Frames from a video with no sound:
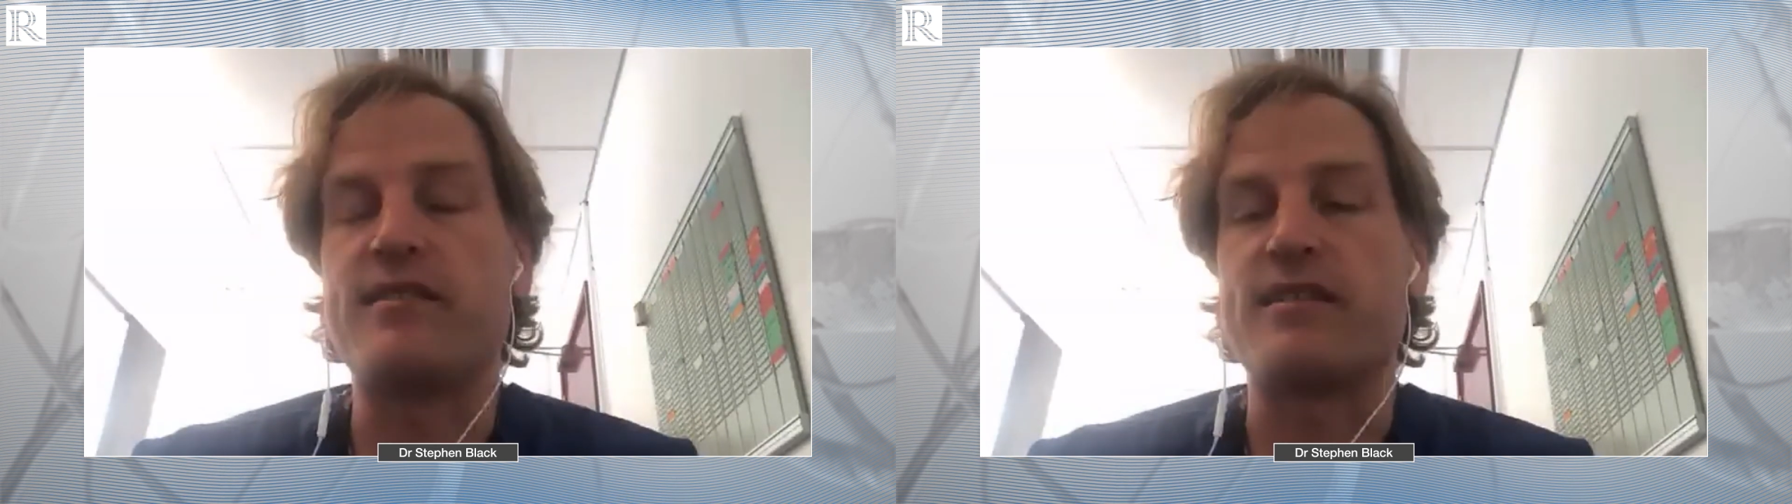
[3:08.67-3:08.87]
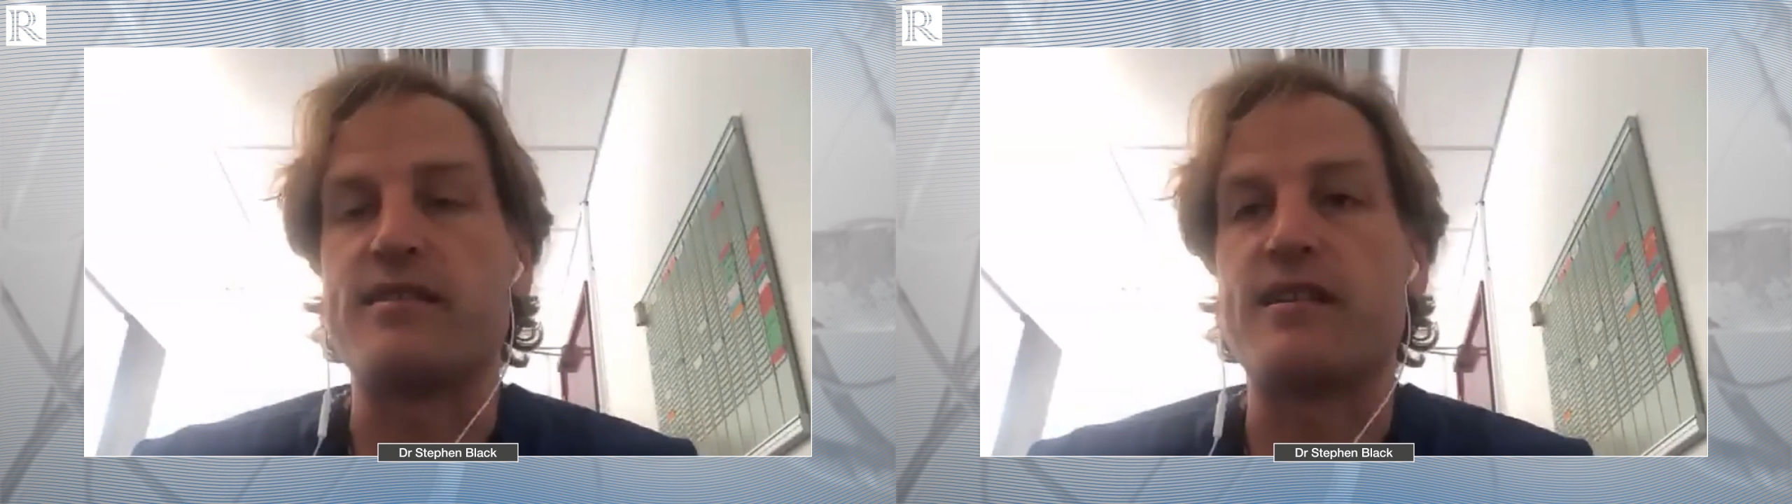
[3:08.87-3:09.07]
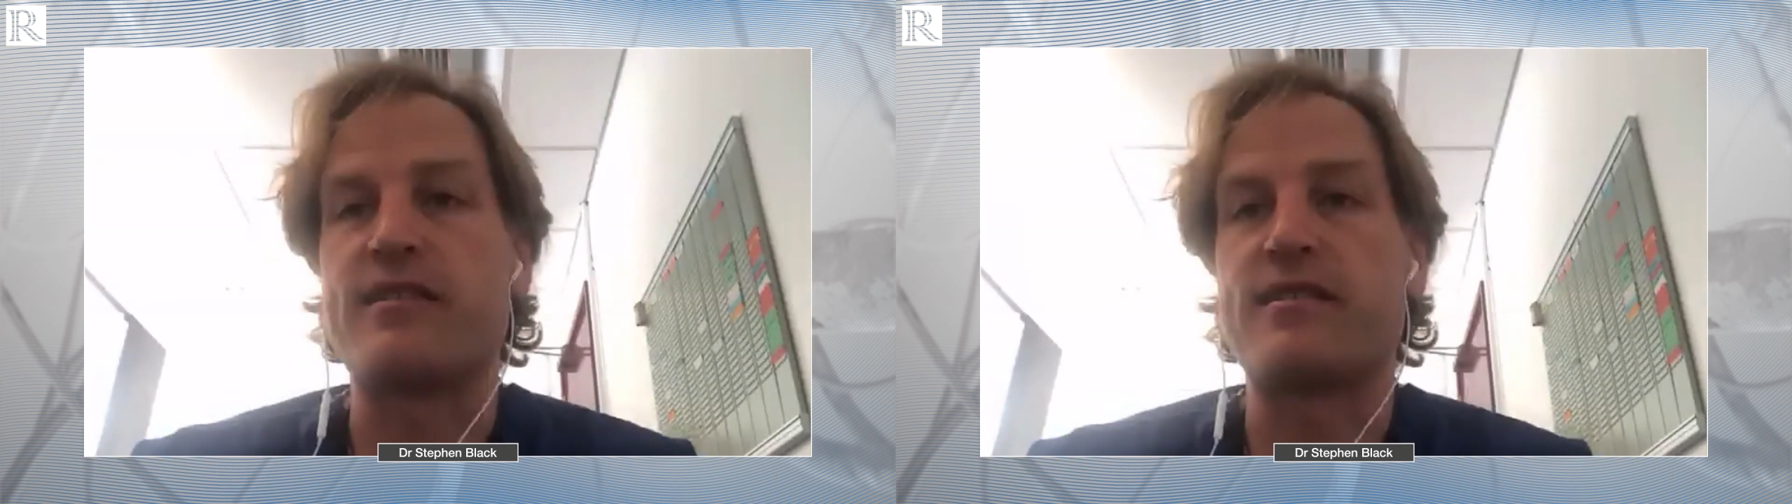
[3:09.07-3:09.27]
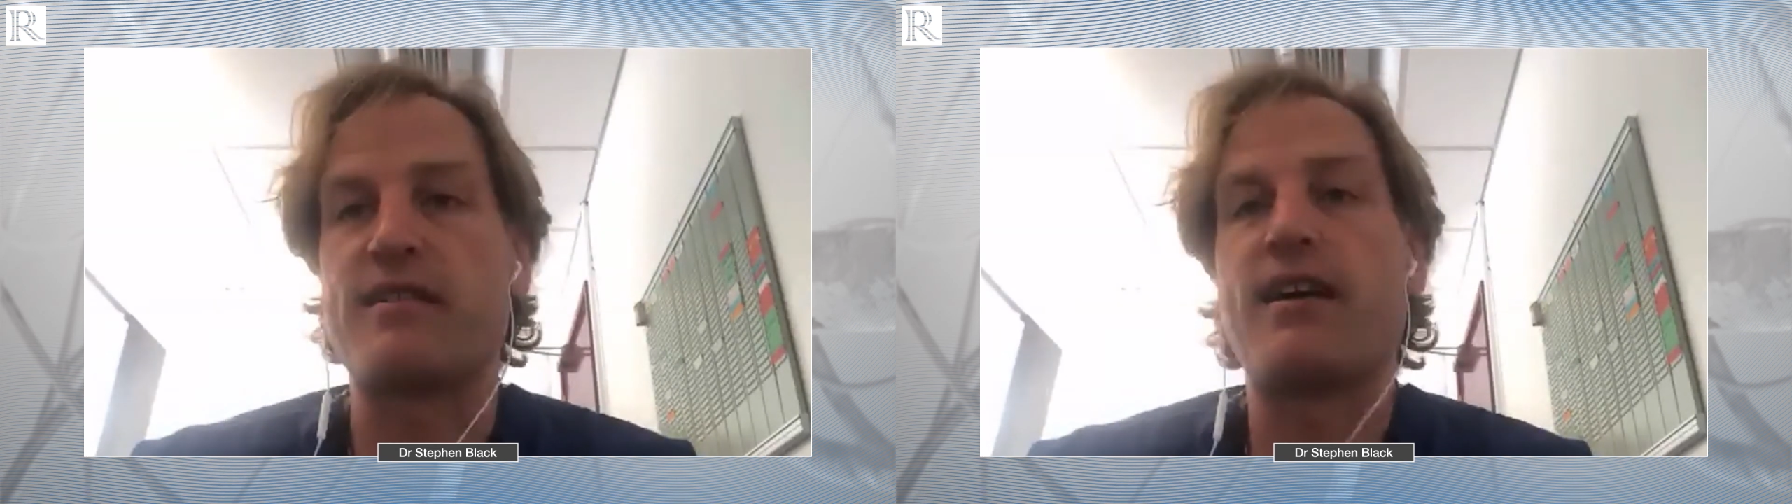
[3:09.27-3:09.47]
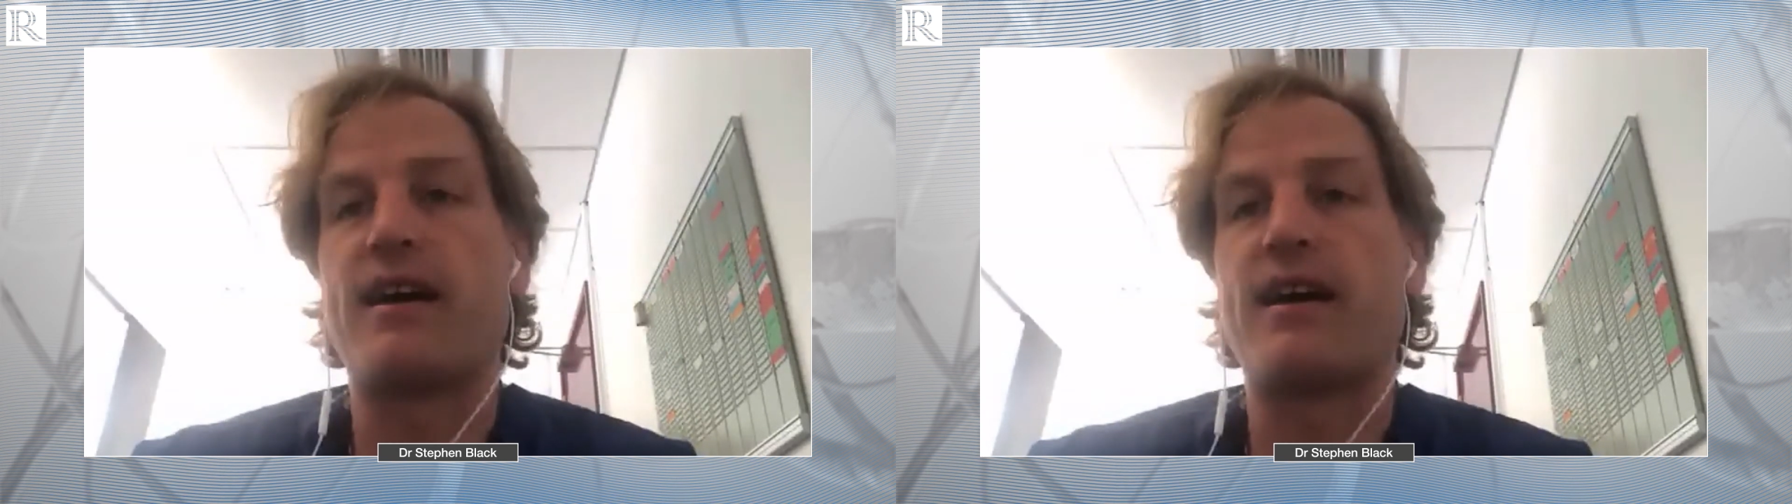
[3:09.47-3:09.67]
uh, venous
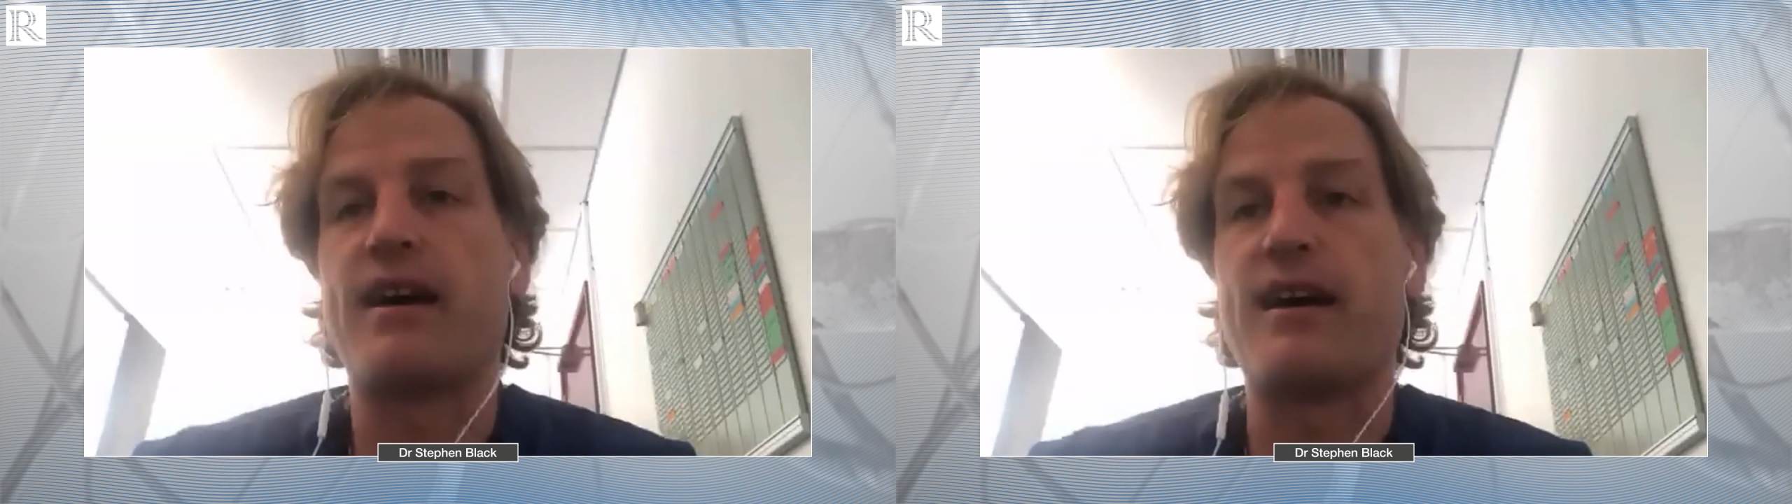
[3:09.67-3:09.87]
disease.